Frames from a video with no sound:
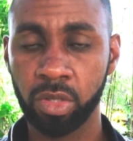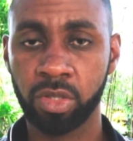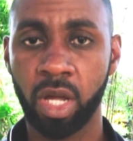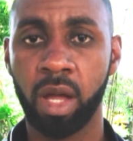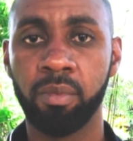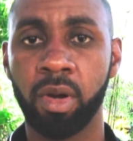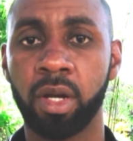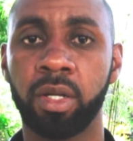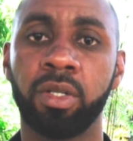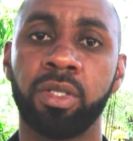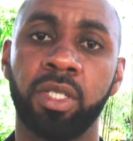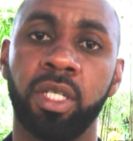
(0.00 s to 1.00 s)
top
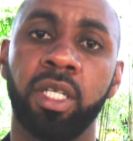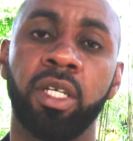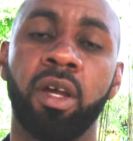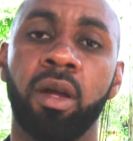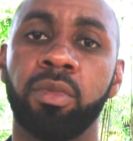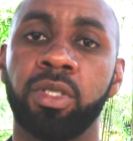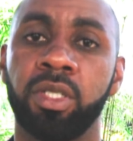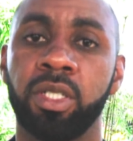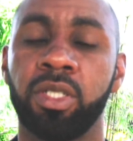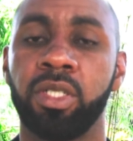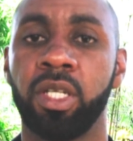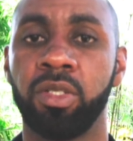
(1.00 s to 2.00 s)
marketers in the e-commerce
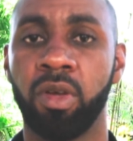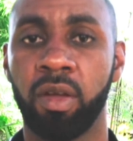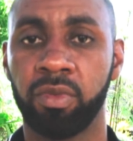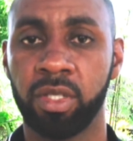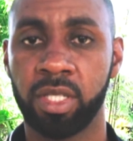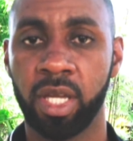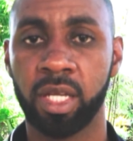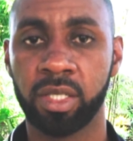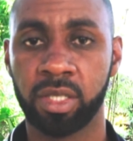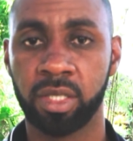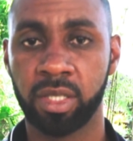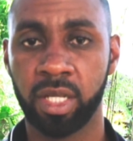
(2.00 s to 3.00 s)
niches that you have to
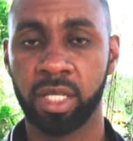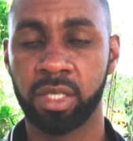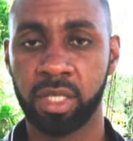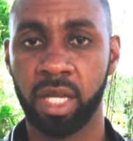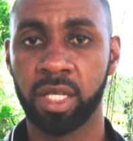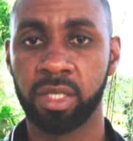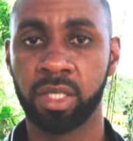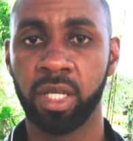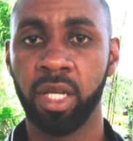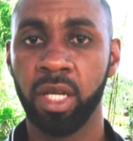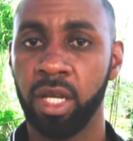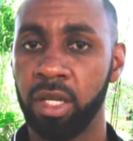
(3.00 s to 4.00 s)
test,
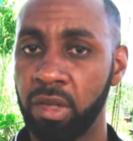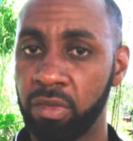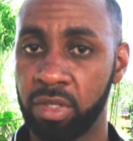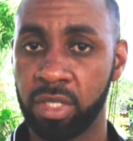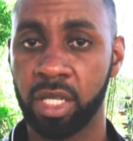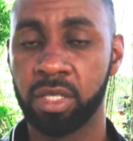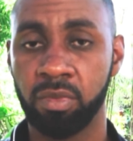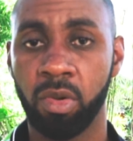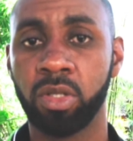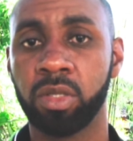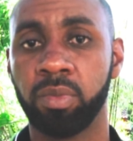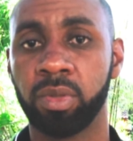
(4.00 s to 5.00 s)
and you have to test
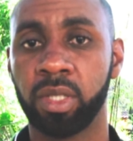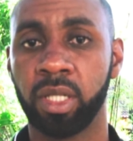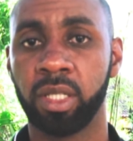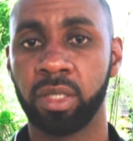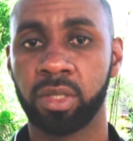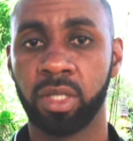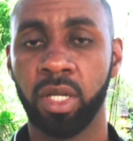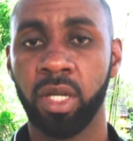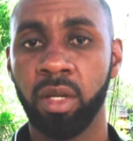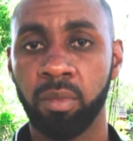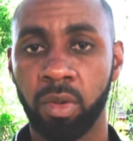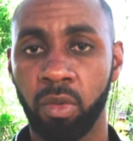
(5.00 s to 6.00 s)
multiple things.
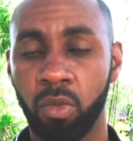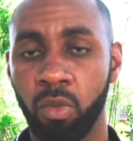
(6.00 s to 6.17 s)
But